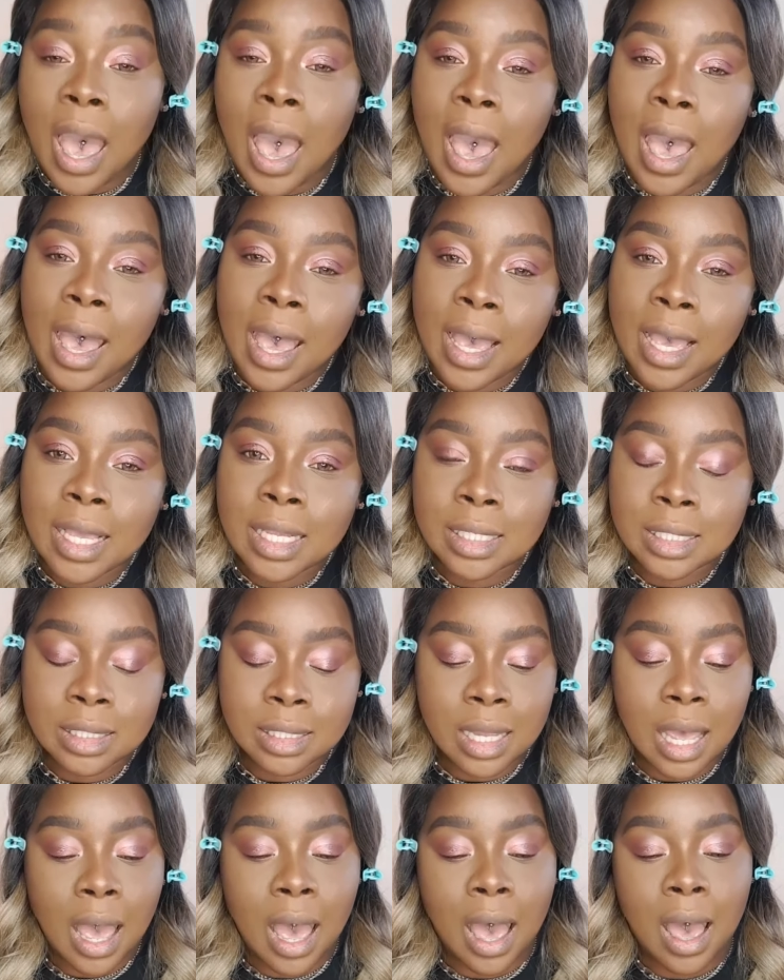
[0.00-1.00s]

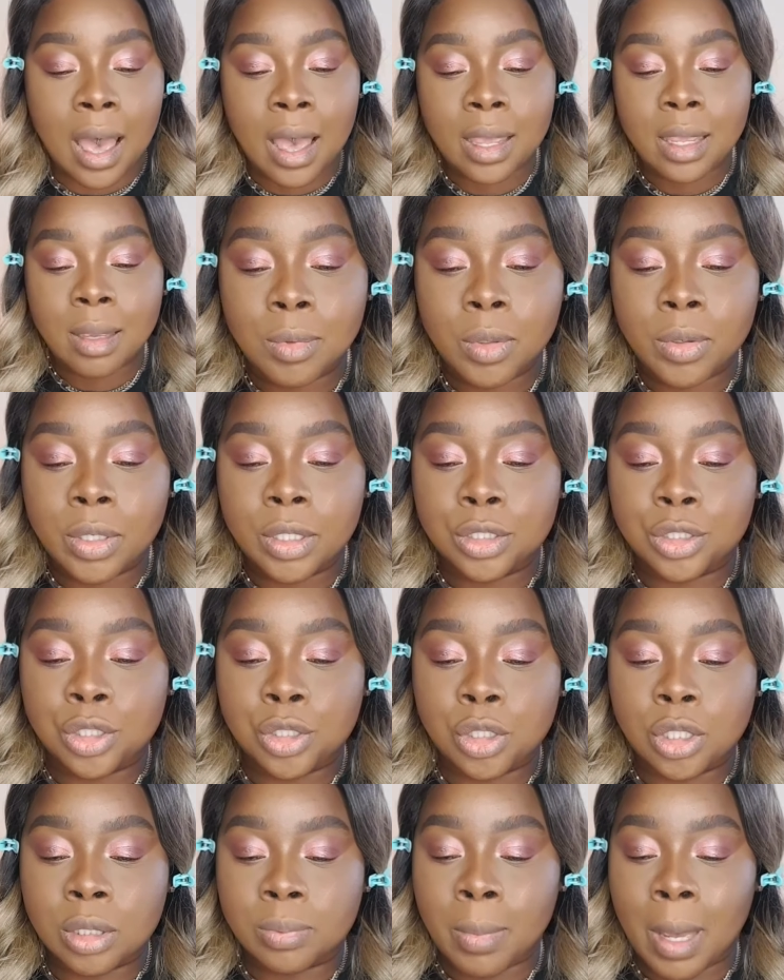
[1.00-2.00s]
And I going to
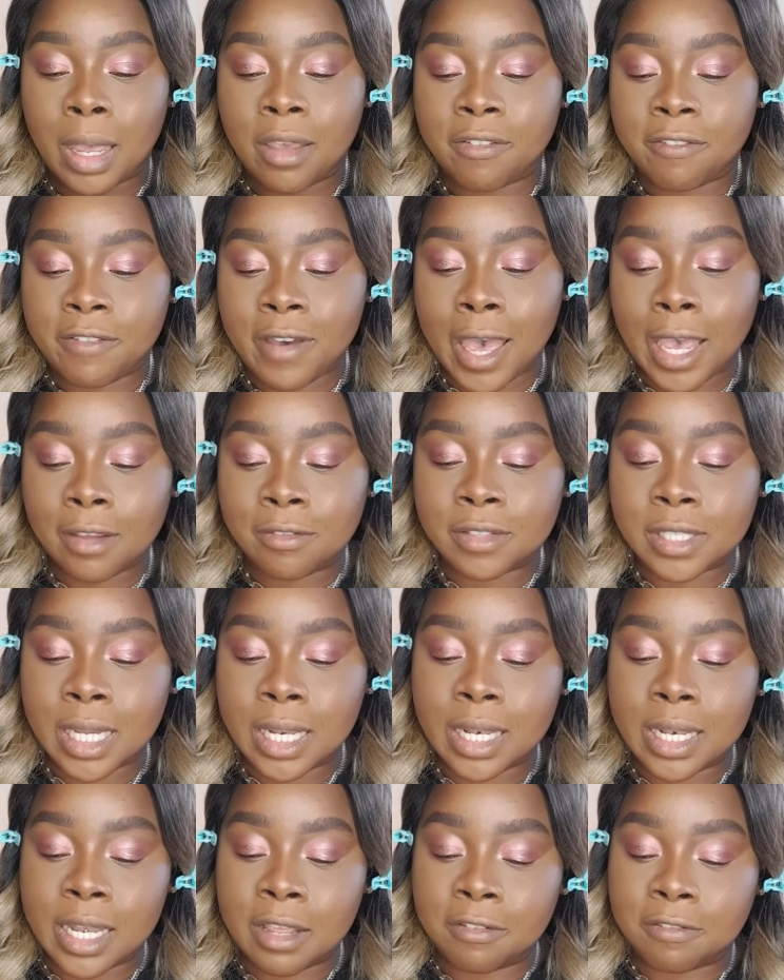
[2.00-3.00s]
use my
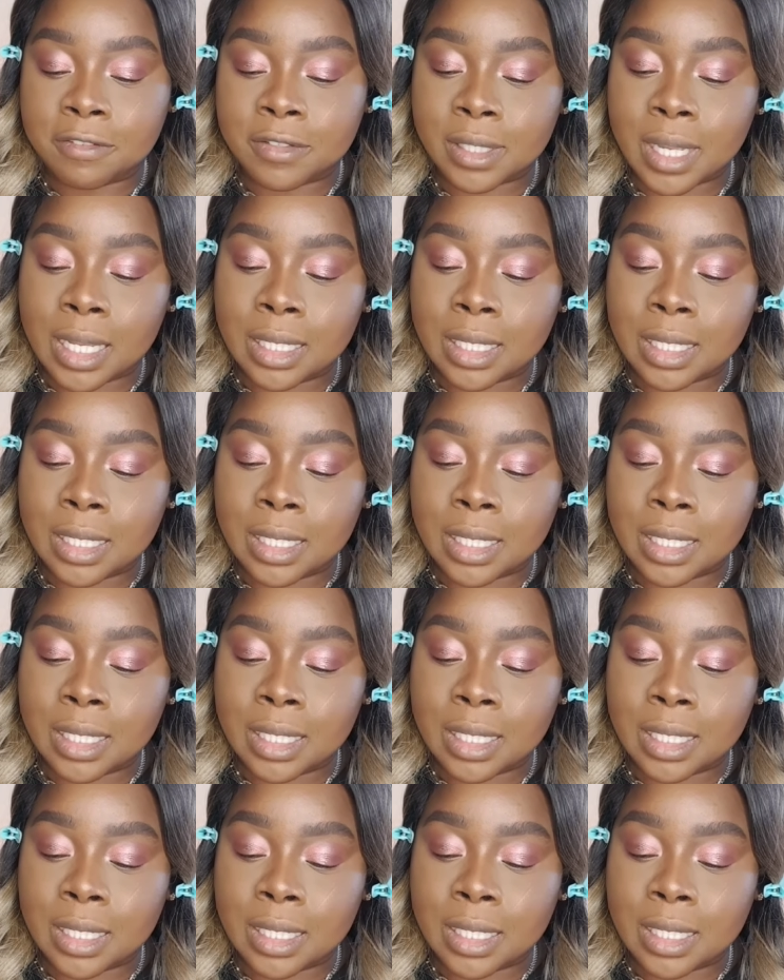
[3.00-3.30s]
5D Lift